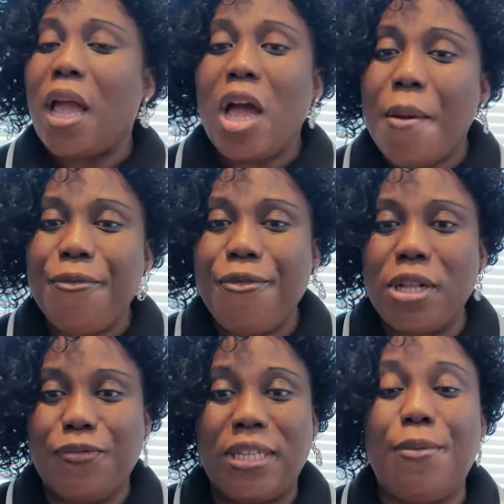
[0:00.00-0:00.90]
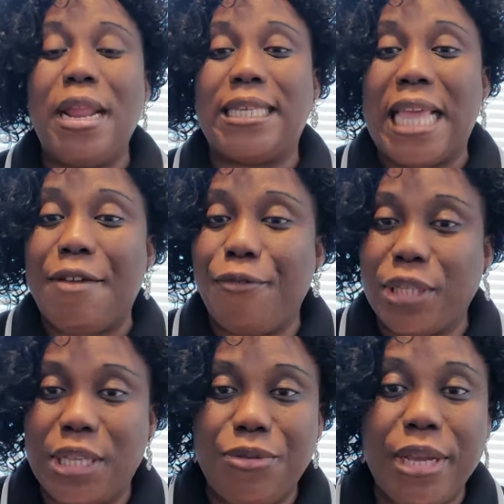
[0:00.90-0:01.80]
comfort. For example, in Isaiah
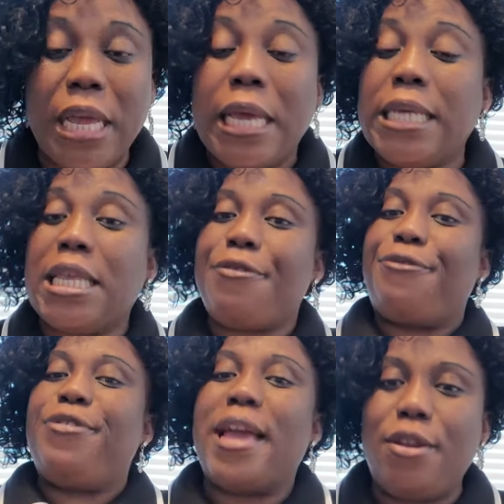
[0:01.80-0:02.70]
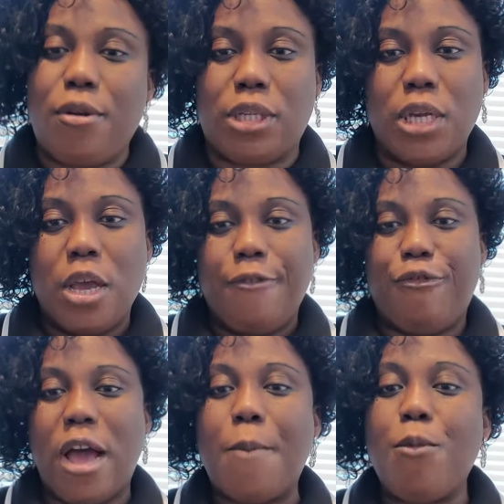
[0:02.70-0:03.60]
43, it says, "Fear not,
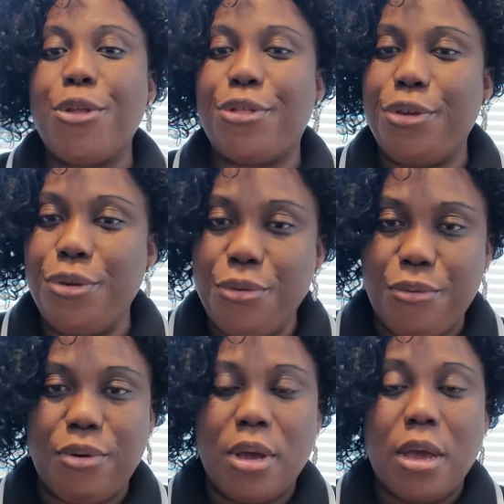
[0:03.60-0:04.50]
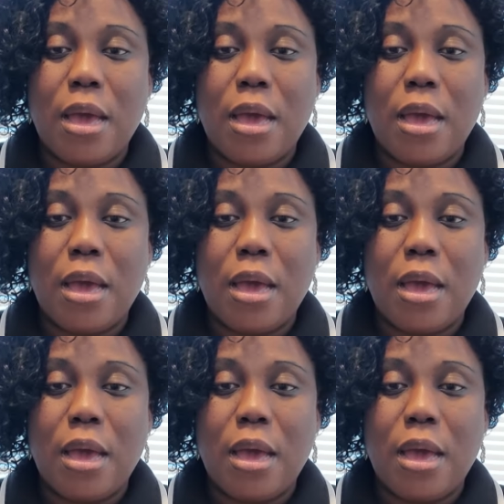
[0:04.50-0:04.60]
for I am with you.